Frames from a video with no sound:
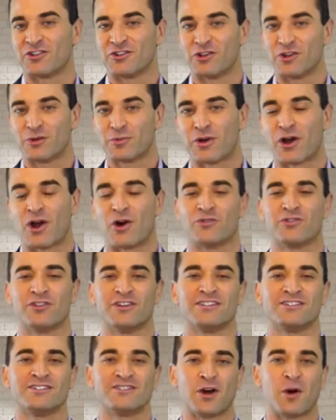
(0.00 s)
a loophole
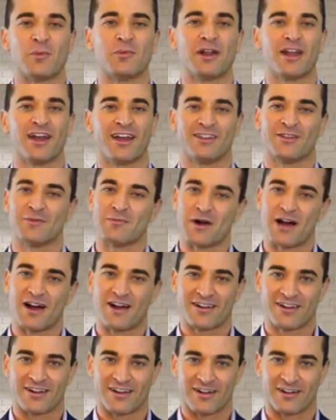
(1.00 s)
that dominate the
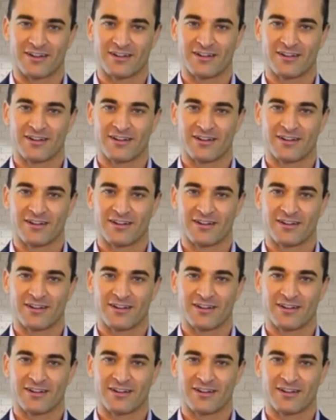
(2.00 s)
market.